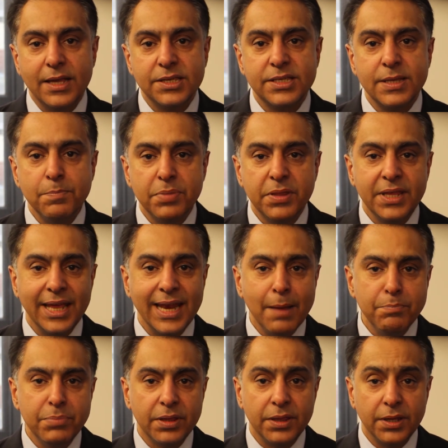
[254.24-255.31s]
sympathy and
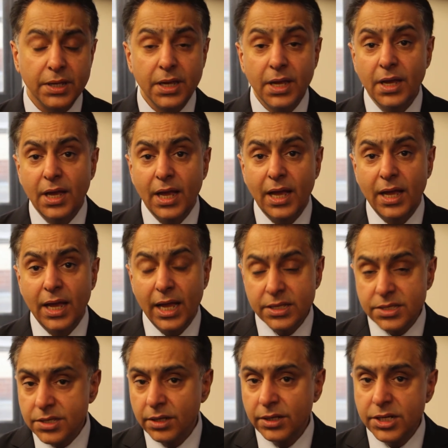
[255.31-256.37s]
empathy,
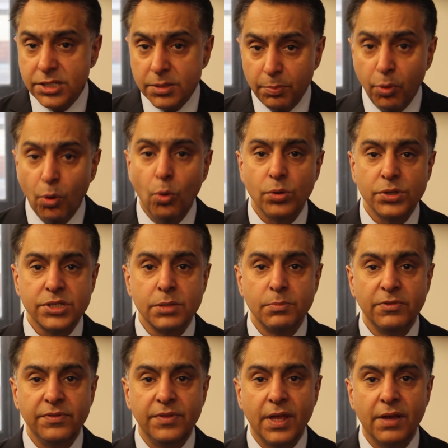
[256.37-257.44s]
and certainly supports
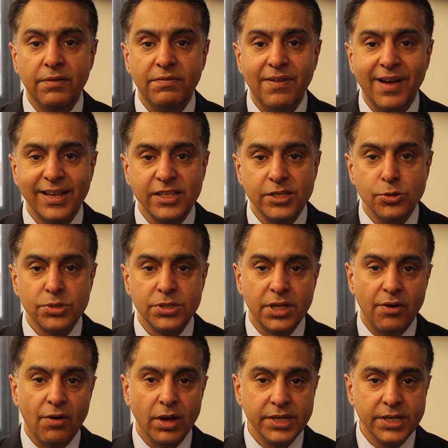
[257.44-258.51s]
some of their values and
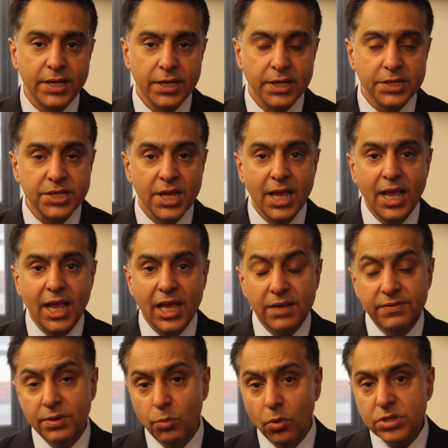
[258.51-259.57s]
their ideas.
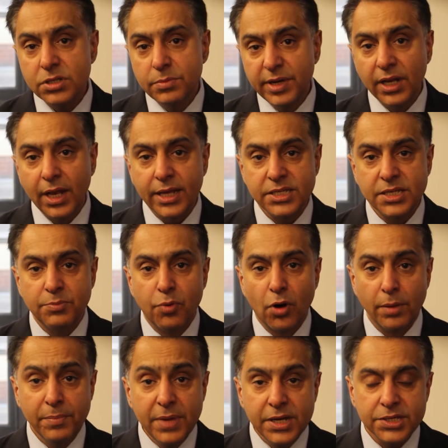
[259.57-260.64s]
And if he was to be elected
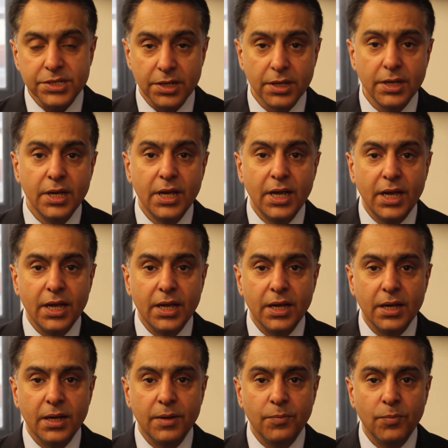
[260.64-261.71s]
Prime Minister,
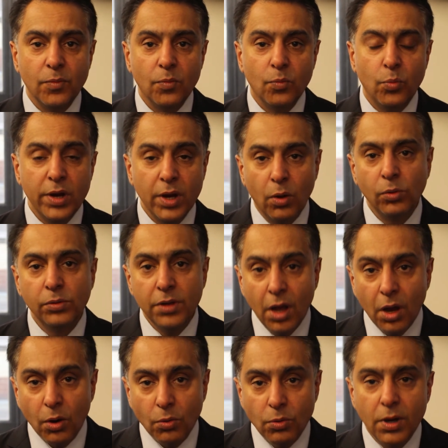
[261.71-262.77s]
we all
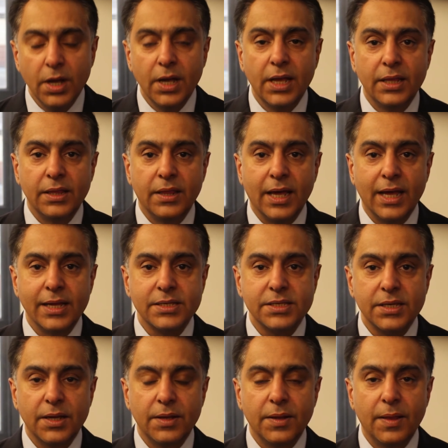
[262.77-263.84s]
know that